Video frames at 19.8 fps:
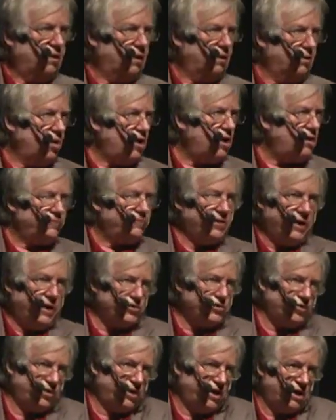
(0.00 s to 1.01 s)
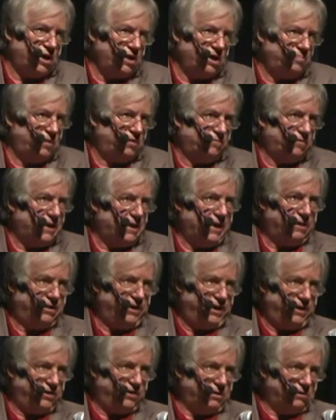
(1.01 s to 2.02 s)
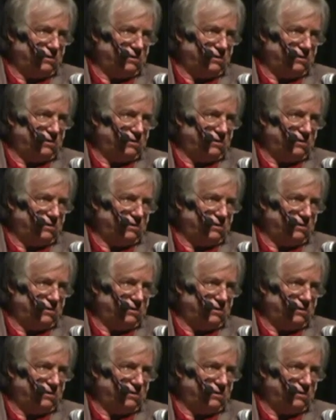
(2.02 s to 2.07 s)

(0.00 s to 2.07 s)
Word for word: A law of nature cannot be violated,